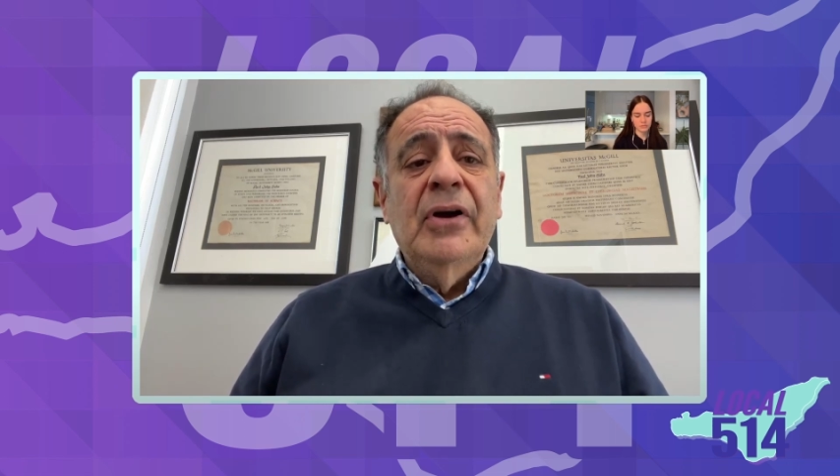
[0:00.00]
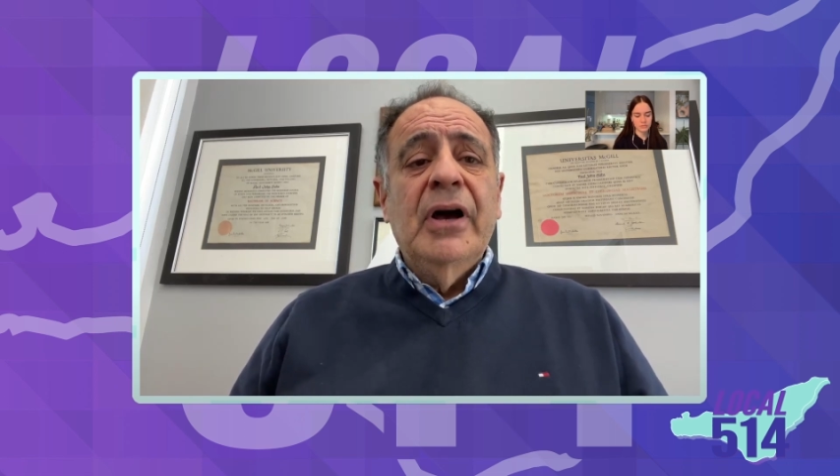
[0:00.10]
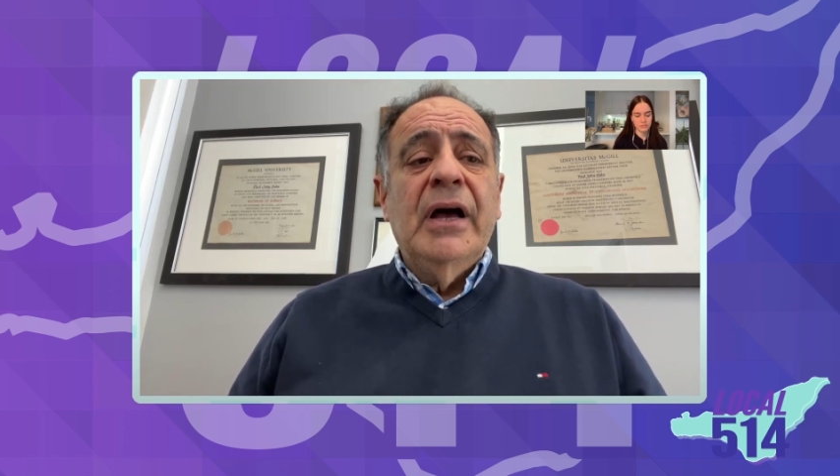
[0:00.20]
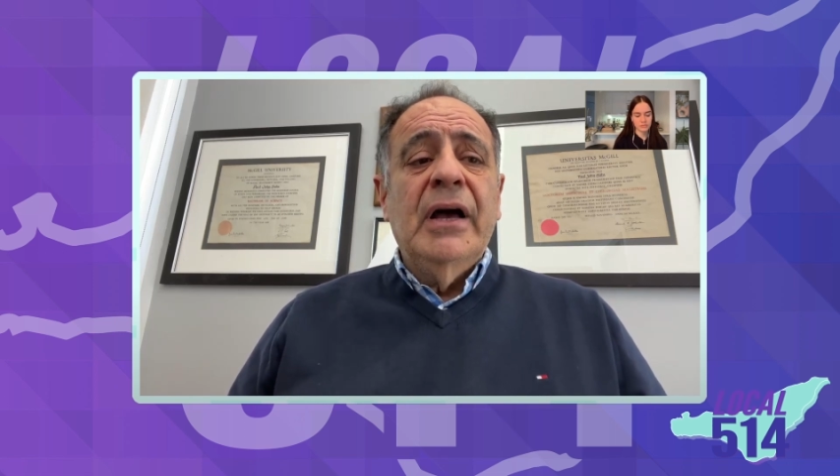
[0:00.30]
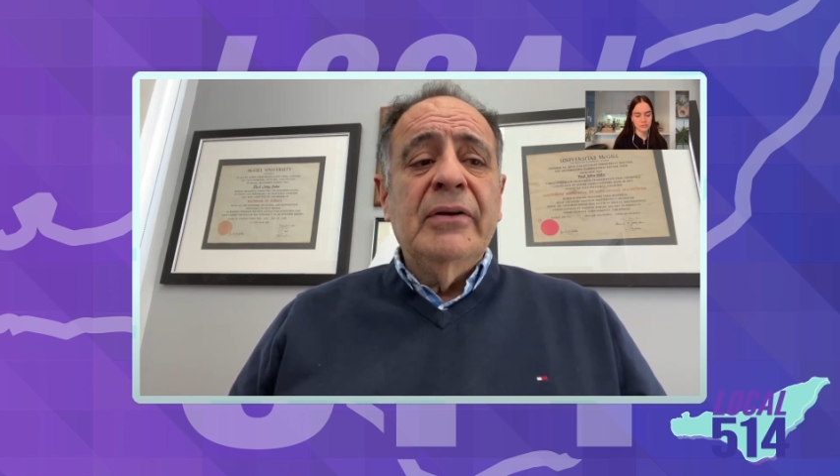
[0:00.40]

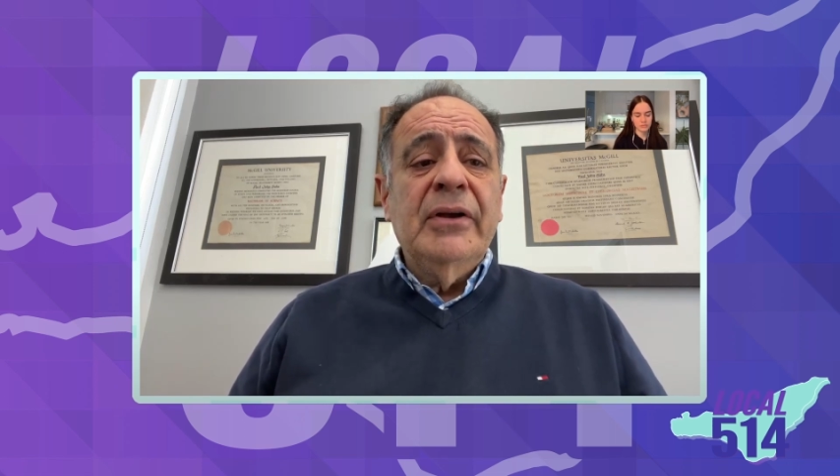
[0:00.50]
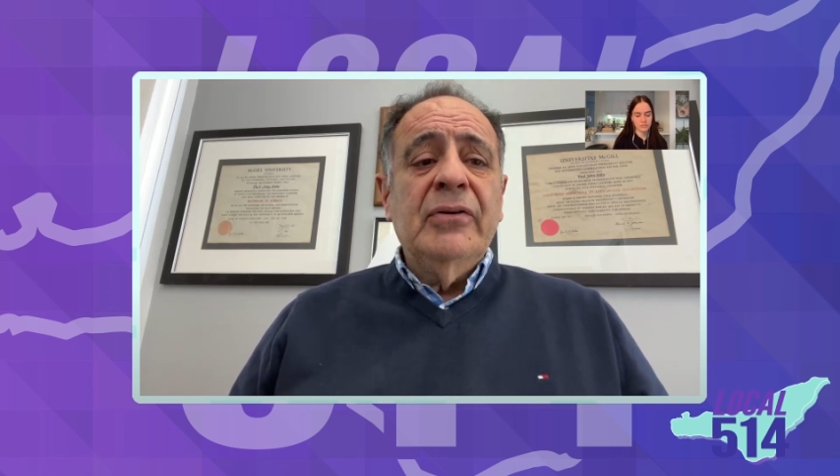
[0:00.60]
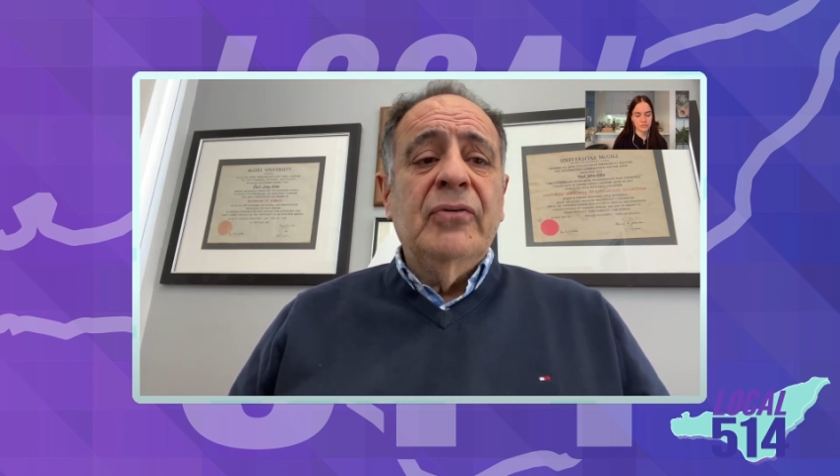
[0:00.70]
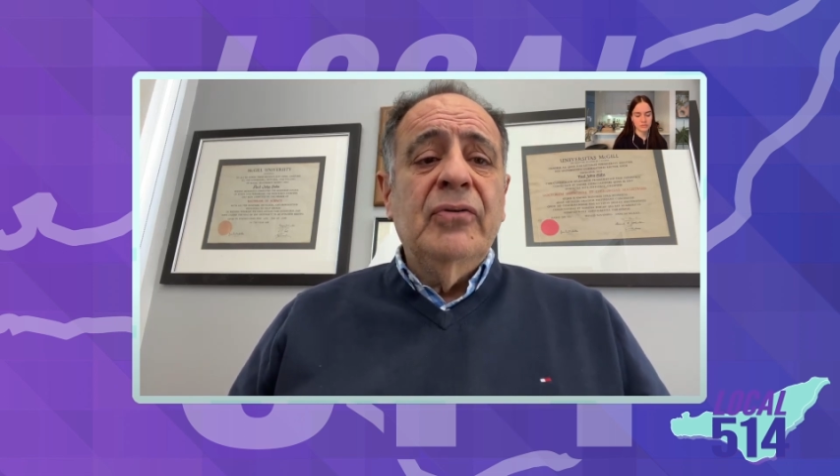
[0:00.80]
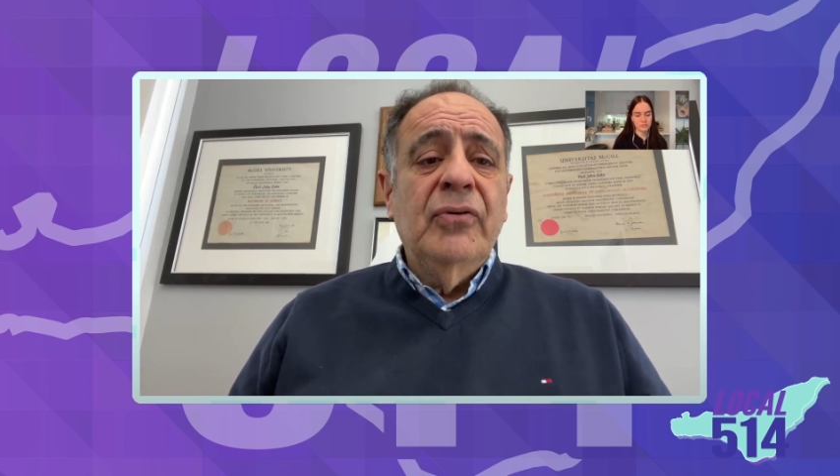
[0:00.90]

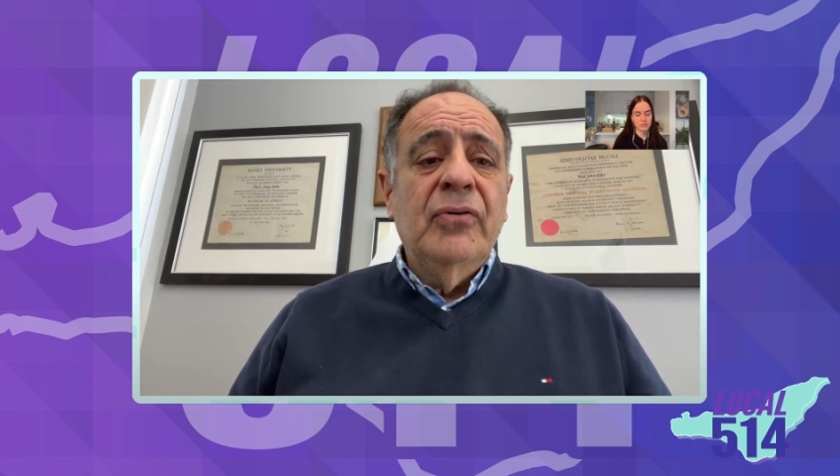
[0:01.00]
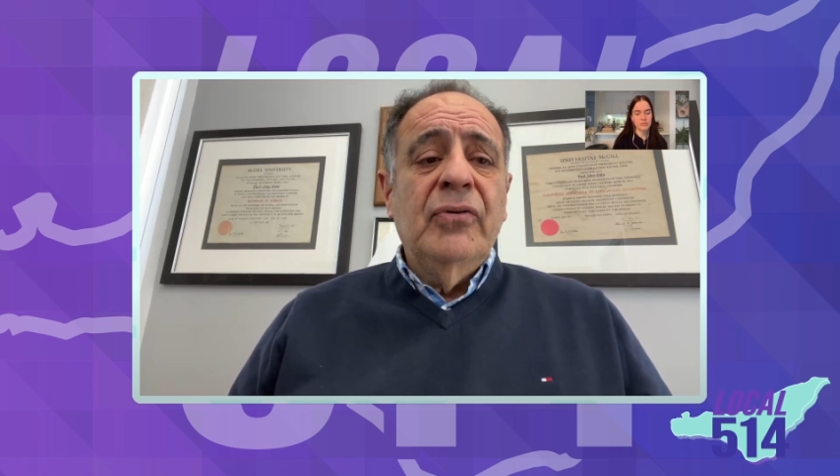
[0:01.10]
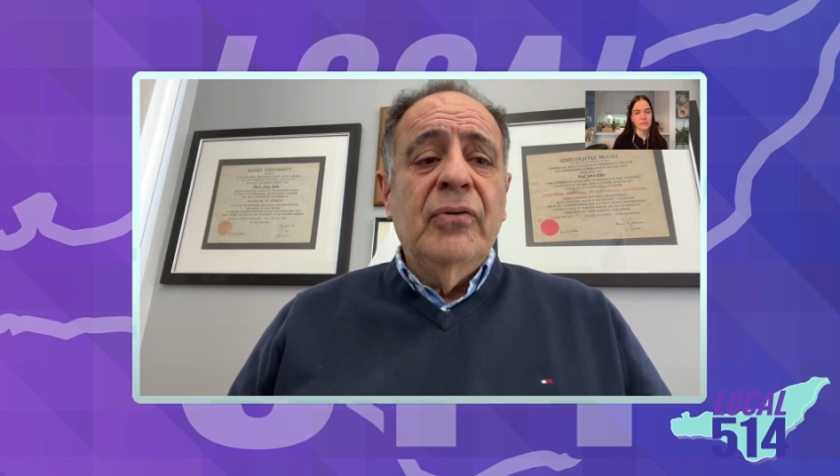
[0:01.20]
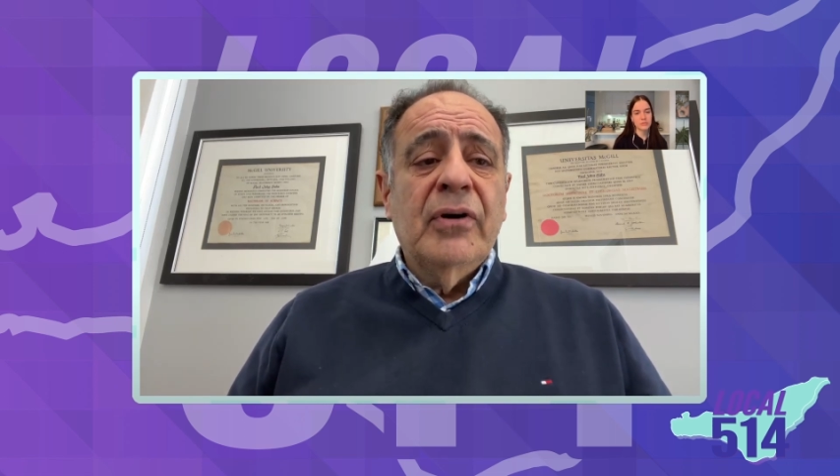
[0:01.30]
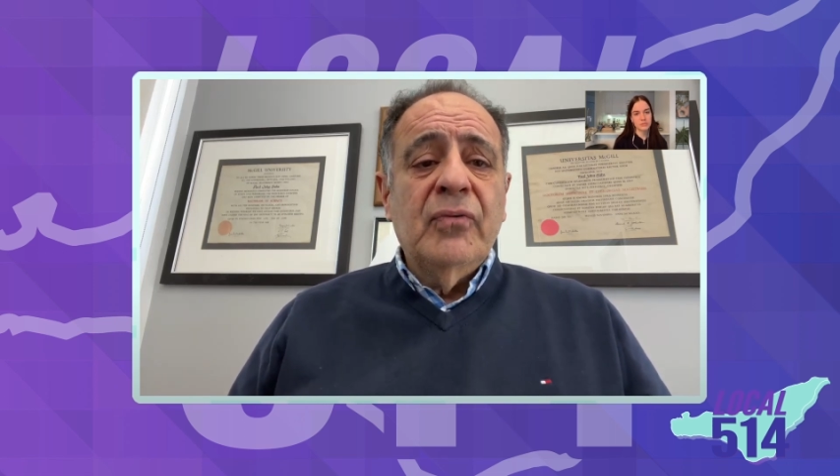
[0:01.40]

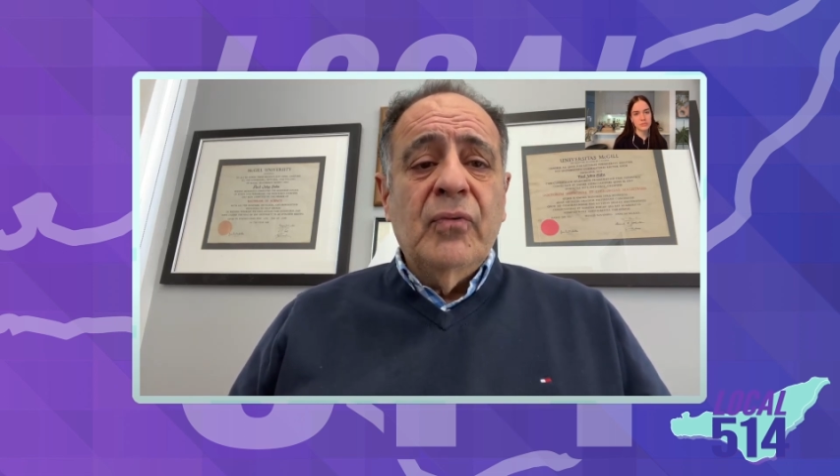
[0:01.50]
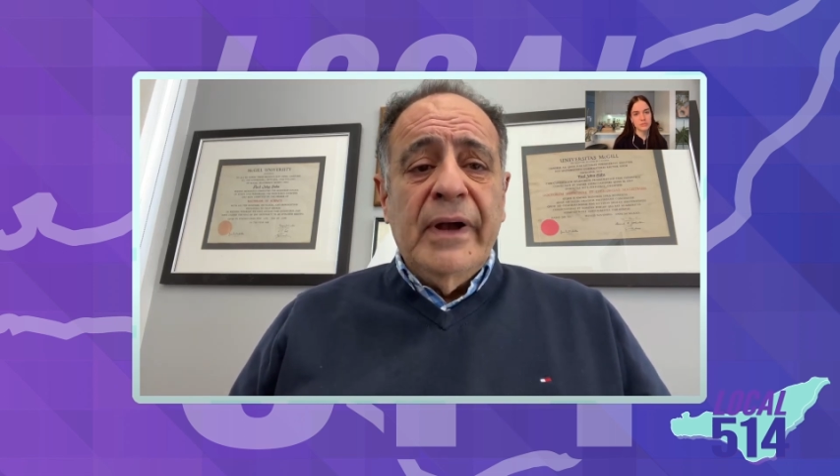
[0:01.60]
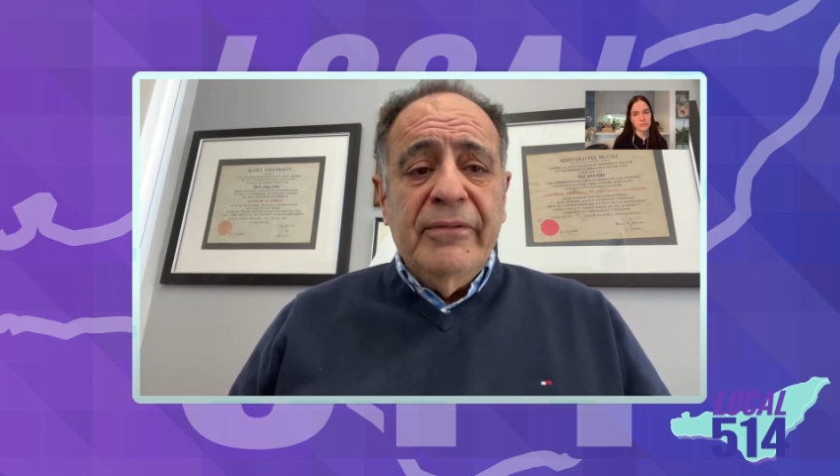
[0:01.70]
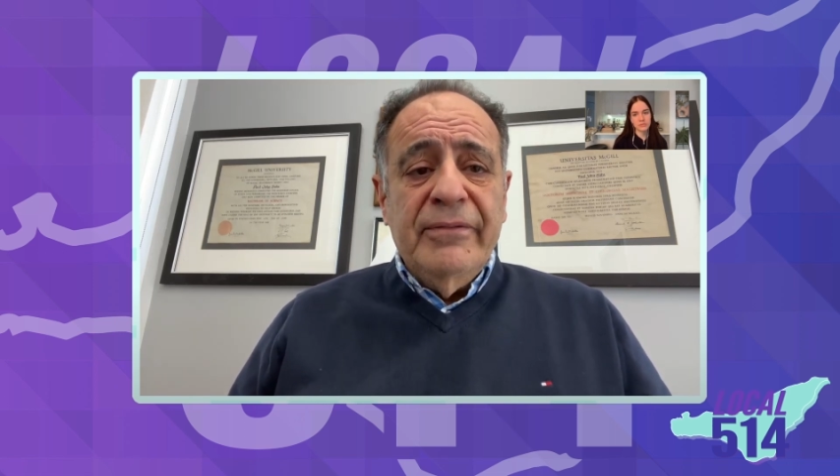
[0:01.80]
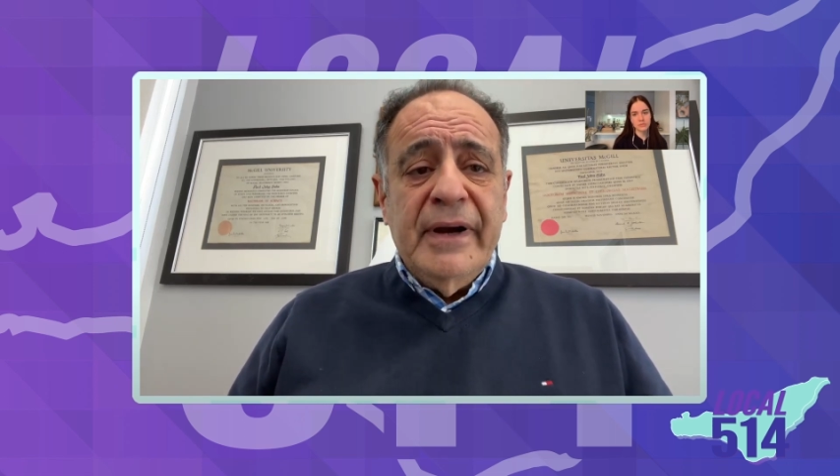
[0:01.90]
who are in
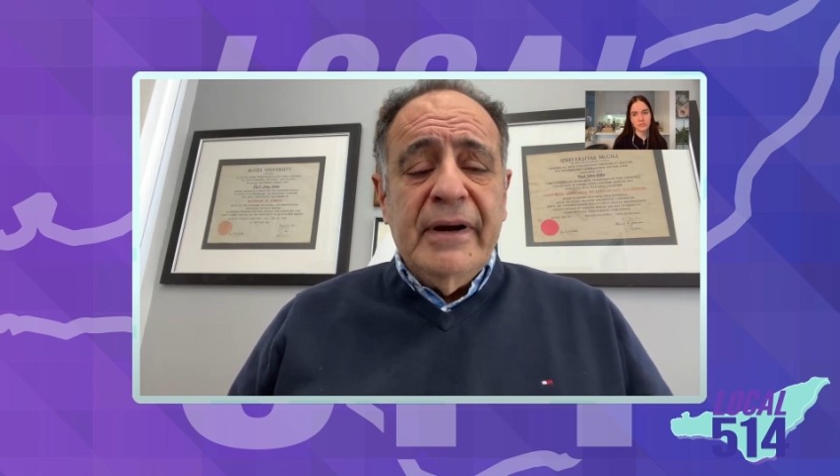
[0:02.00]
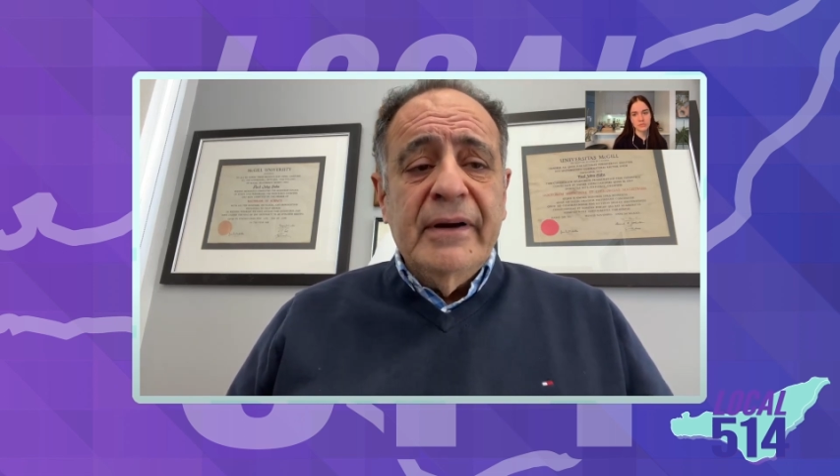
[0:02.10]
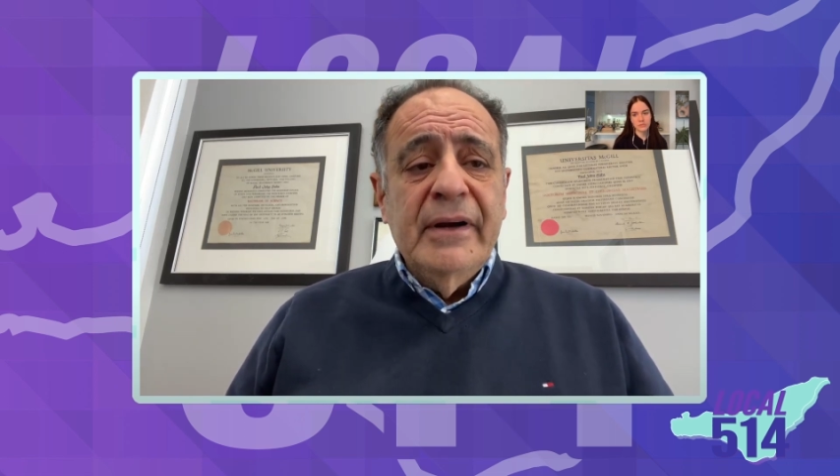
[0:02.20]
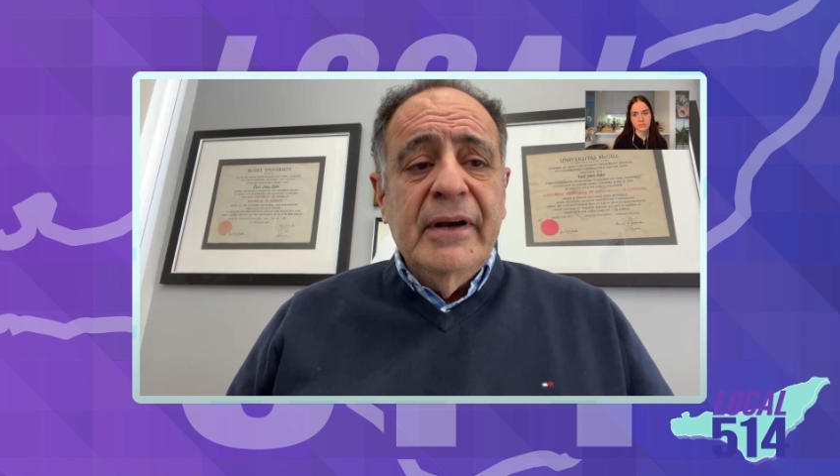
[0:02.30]
welfare,